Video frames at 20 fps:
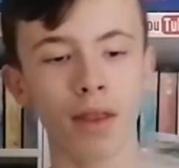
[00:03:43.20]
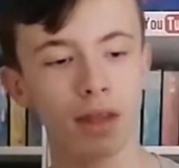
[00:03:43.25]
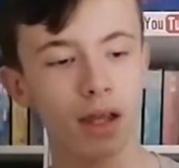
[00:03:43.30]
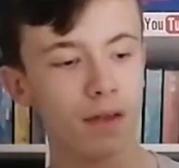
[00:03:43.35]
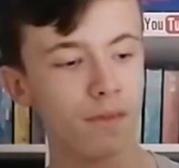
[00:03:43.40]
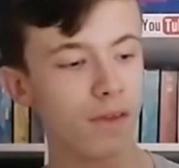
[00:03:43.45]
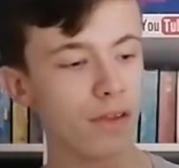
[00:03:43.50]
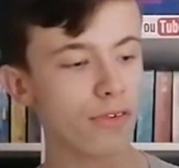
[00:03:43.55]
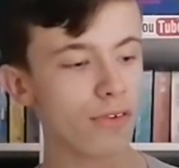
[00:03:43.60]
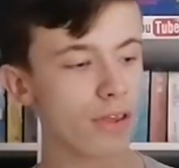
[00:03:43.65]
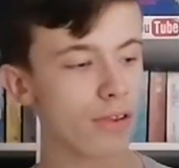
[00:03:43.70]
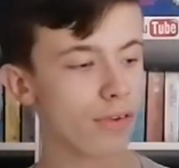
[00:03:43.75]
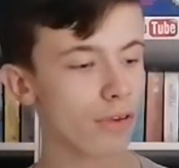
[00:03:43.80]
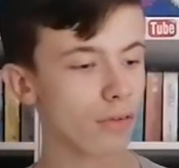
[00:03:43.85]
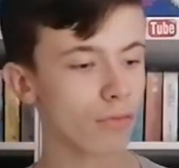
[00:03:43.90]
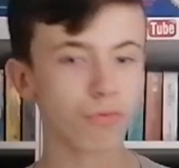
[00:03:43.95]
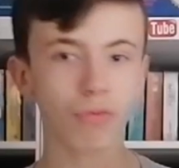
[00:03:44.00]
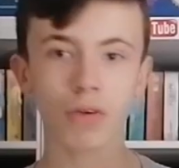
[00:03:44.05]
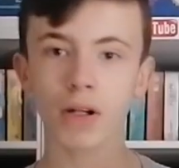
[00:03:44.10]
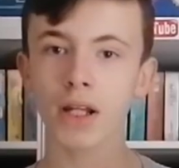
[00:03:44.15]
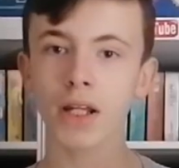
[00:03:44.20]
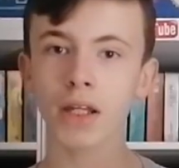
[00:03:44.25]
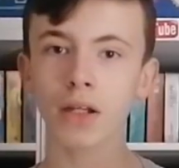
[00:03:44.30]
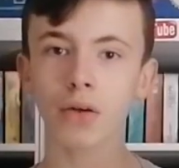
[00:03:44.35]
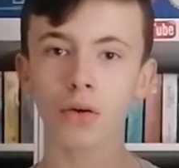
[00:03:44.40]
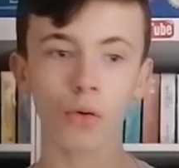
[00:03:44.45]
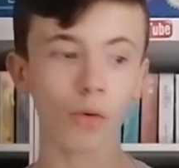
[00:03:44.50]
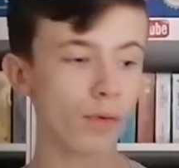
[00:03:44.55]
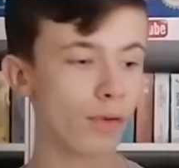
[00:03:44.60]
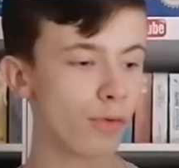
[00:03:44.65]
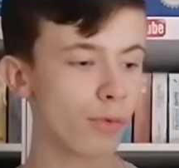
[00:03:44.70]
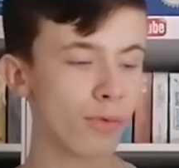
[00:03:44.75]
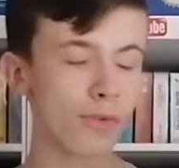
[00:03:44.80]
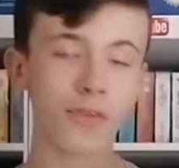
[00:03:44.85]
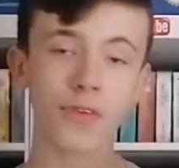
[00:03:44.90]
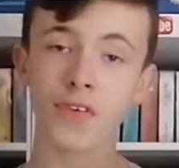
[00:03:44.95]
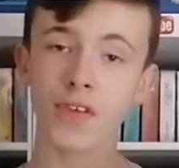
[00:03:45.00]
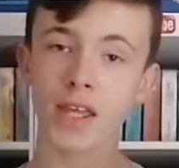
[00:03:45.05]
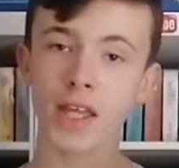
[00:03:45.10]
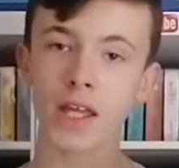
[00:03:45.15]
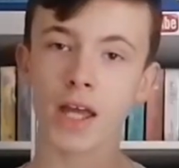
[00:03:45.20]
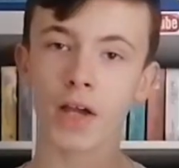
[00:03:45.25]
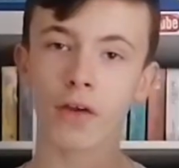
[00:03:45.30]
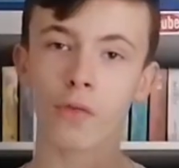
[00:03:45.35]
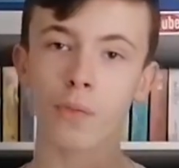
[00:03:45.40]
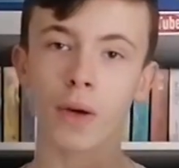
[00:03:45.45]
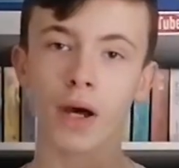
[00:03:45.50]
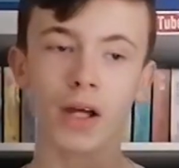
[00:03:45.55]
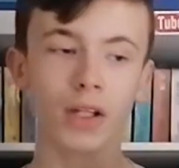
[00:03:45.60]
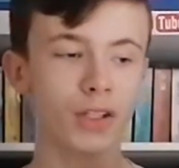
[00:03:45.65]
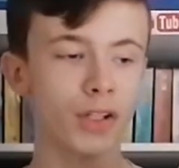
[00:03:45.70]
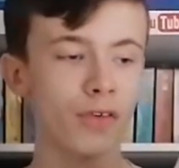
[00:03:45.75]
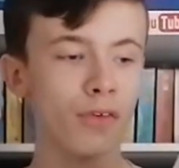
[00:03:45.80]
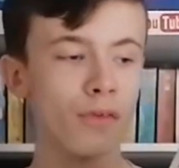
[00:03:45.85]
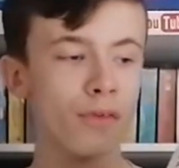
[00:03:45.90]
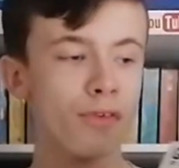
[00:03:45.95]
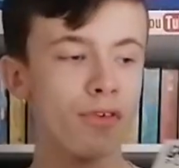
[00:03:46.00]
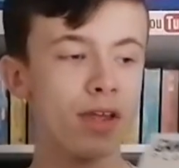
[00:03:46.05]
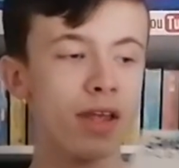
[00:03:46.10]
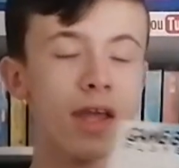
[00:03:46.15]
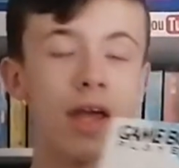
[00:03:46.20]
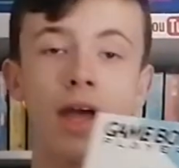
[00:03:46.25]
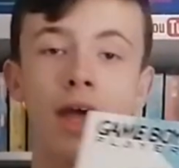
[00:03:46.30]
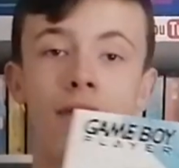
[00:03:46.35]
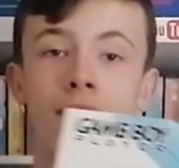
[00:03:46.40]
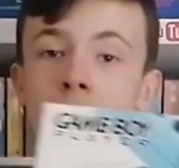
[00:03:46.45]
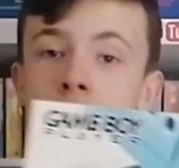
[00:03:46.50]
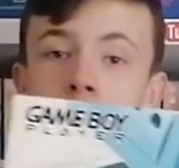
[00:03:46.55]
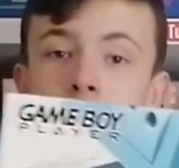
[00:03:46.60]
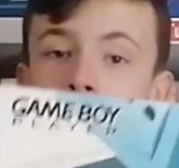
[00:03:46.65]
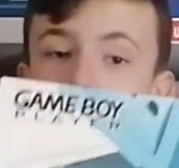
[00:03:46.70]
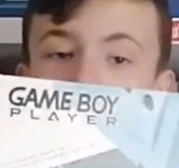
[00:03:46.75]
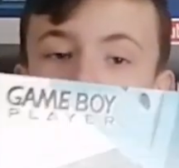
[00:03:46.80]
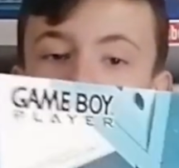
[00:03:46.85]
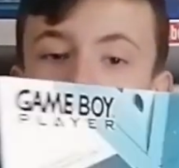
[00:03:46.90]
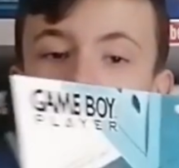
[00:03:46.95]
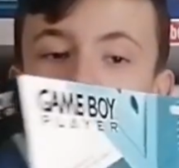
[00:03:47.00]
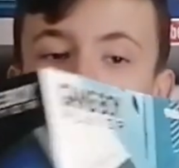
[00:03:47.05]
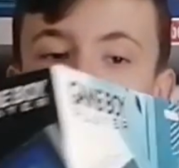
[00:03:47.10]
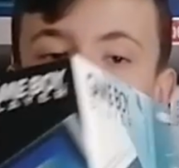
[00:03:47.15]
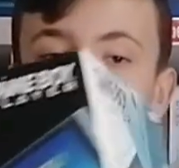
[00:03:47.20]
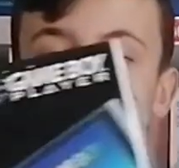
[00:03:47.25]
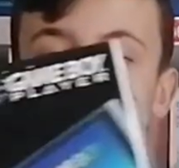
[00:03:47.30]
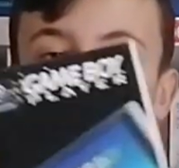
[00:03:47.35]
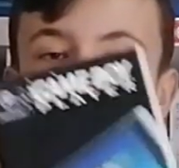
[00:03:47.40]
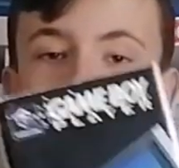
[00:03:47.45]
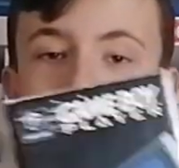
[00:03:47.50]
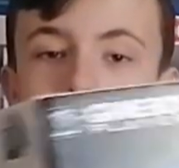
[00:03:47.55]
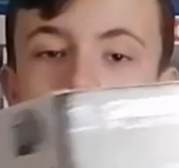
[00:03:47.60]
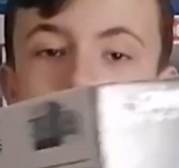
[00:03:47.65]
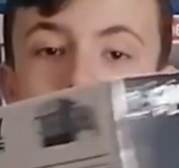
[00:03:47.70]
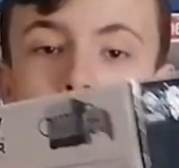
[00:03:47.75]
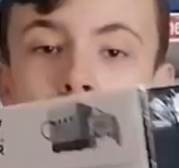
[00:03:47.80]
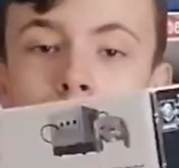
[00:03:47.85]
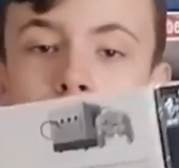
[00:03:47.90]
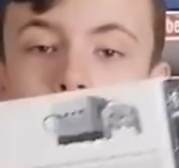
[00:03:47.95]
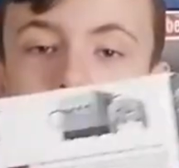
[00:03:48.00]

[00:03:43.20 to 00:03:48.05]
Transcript: Now this is really cool. This was a CEX purchase. Obviously, they don't specify that you get it in the box,